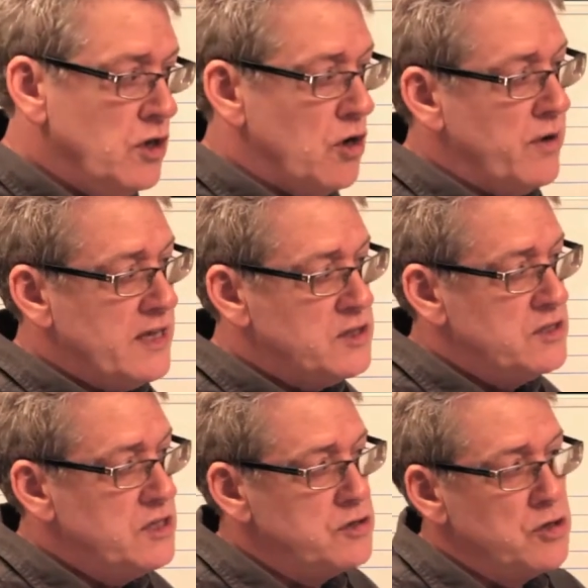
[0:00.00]
it's
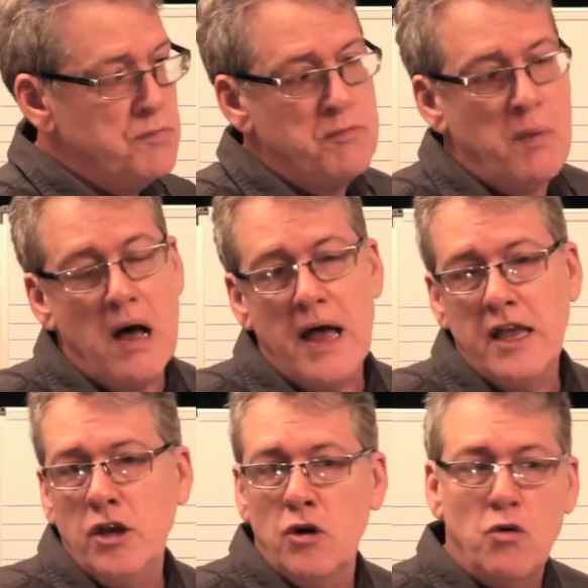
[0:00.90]
determined
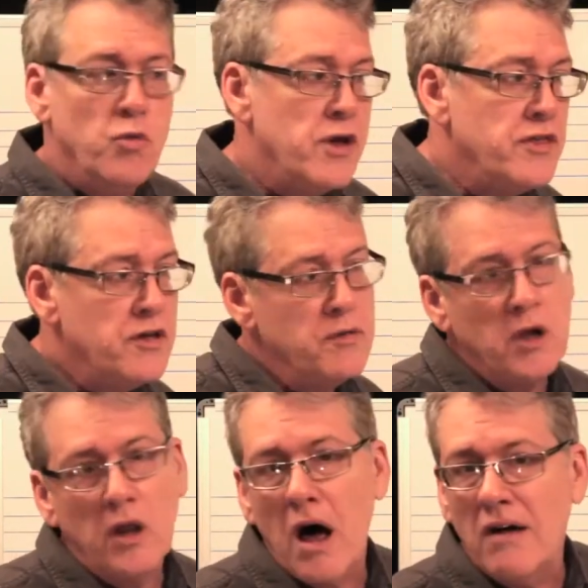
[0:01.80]
by, rhythm,
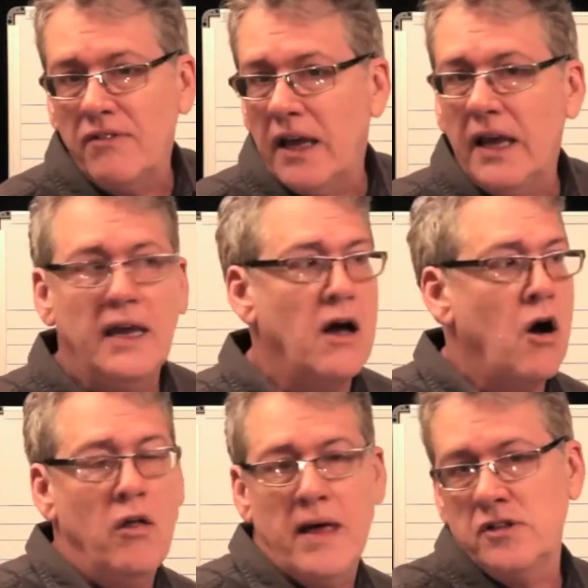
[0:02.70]
clave,
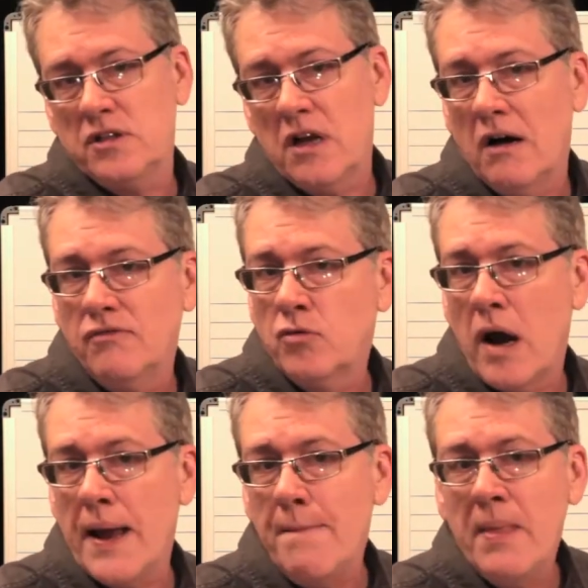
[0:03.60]
all that stuff,
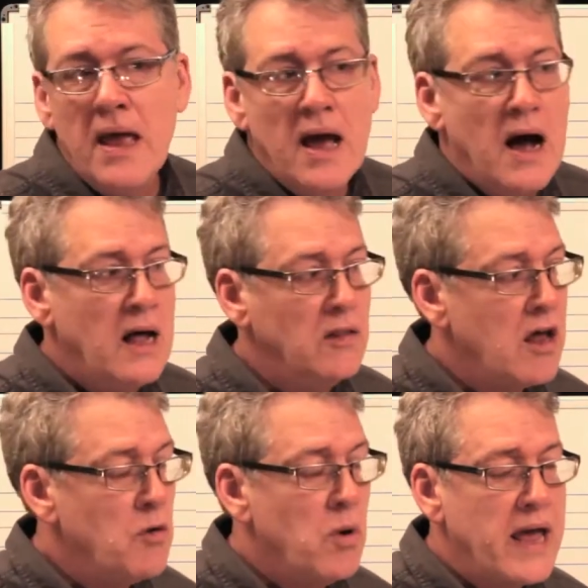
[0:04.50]
right? A
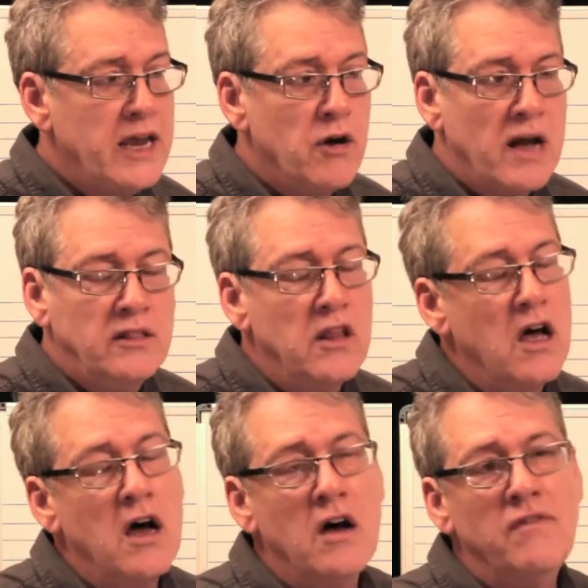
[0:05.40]
lot of what I hear, I
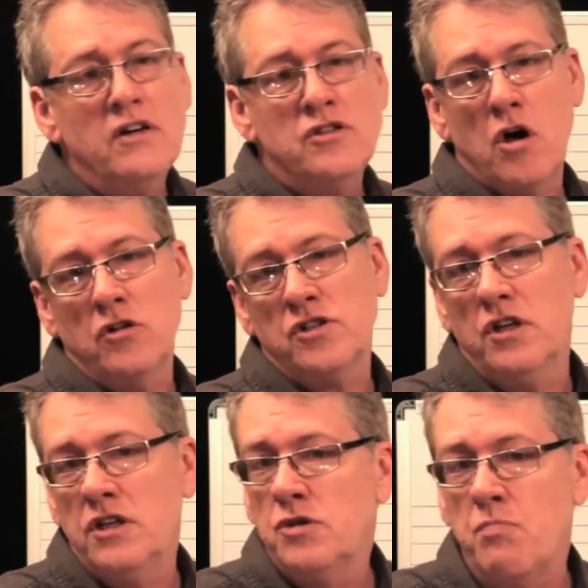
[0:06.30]
love
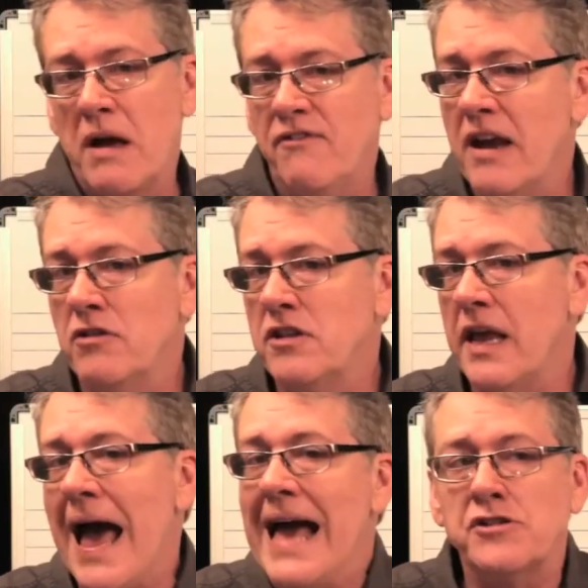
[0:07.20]
salsa. It's my favorite
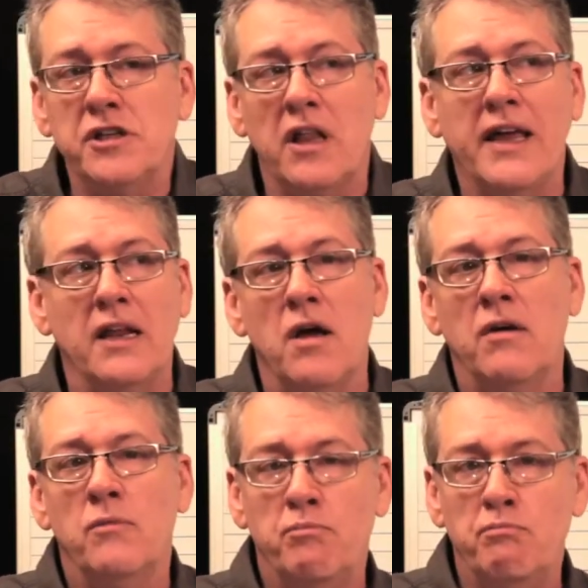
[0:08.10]
thing. I actually like it
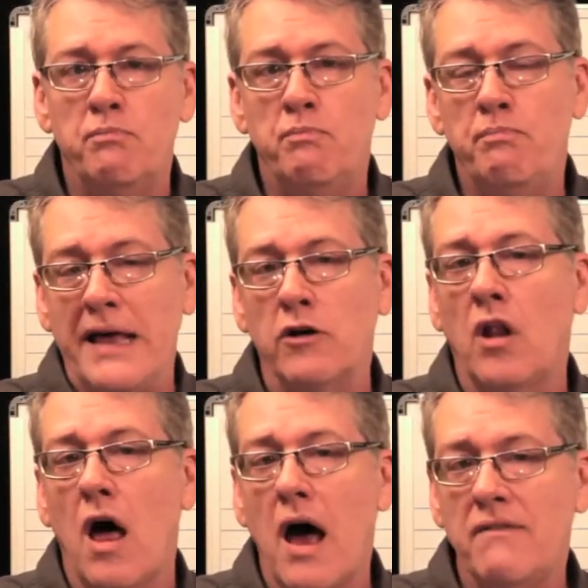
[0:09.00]
better
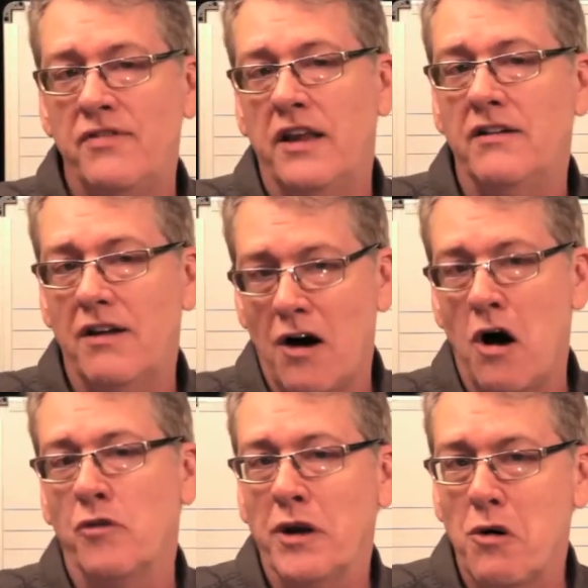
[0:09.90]
live than
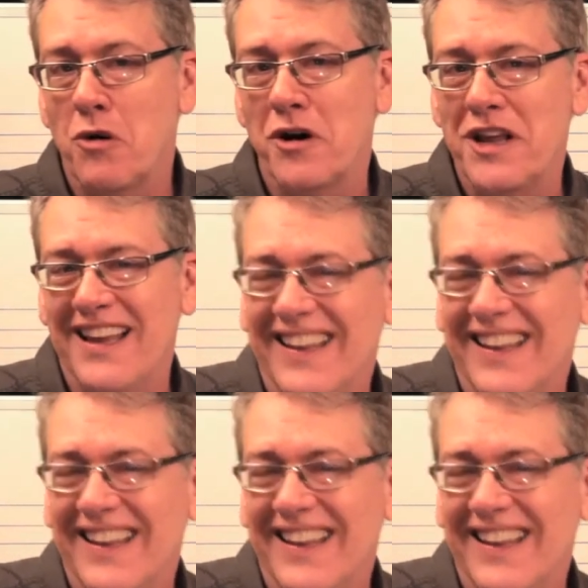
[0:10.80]
on recording.